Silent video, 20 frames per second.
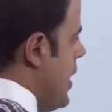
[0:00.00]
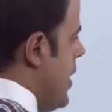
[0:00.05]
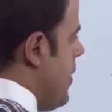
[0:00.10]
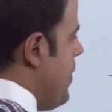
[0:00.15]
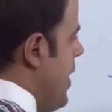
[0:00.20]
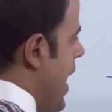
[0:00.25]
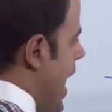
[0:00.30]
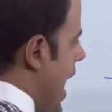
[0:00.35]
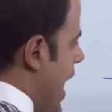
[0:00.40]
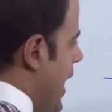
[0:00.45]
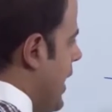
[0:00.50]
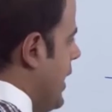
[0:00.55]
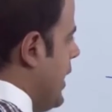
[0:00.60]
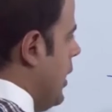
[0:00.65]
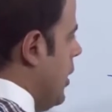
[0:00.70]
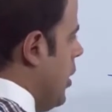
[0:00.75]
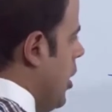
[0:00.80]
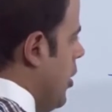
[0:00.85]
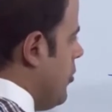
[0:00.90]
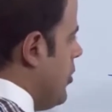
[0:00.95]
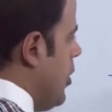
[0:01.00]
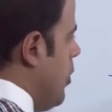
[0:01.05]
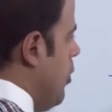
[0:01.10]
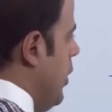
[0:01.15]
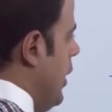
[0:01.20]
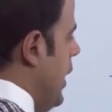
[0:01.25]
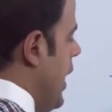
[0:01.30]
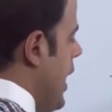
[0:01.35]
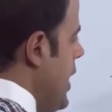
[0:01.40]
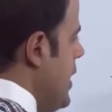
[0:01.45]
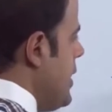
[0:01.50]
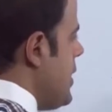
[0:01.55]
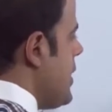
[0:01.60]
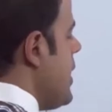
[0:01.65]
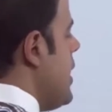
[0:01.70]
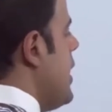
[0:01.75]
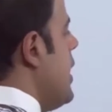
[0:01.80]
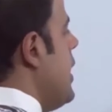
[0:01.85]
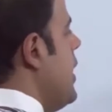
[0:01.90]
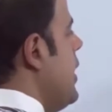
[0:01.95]
the angle of the
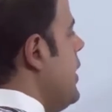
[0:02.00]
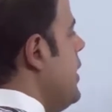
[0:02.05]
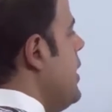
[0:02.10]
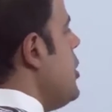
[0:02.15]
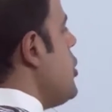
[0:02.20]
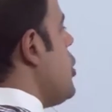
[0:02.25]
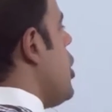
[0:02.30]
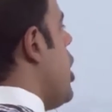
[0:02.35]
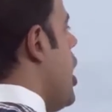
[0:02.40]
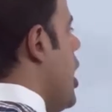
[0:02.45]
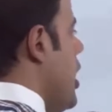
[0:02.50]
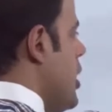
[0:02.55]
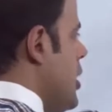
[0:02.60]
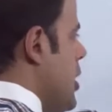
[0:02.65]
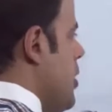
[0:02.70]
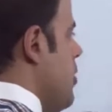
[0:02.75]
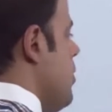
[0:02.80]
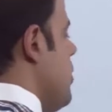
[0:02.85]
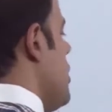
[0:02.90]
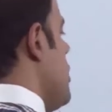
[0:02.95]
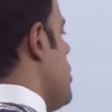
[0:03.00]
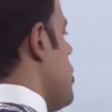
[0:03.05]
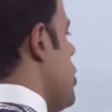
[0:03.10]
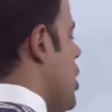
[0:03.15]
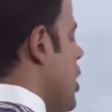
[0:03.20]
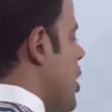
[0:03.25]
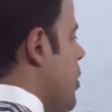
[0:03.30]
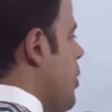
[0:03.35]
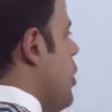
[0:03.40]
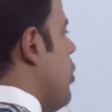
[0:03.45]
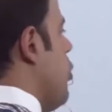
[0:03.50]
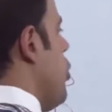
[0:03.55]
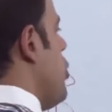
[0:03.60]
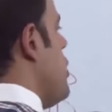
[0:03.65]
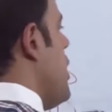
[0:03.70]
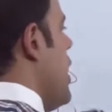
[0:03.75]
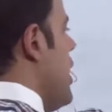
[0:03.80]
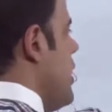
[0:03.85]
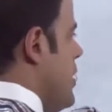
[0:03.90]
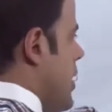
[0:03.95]
blades, this item is going to be
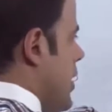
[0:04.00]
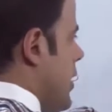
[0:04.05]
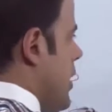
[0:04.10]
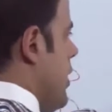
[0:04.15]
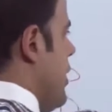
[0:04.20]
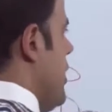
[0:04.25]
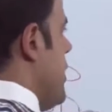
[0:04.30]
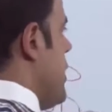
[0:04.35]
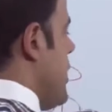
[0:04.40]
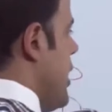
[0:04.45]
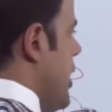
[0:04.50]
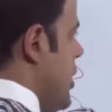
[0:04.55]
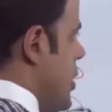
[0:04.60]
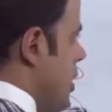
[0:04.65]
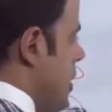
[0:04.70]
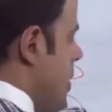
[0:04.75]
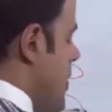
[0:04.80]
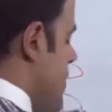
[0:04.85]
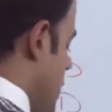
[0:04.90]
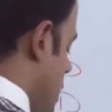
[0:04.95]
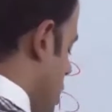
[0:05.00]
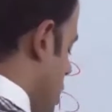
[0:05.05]
rotated in this case.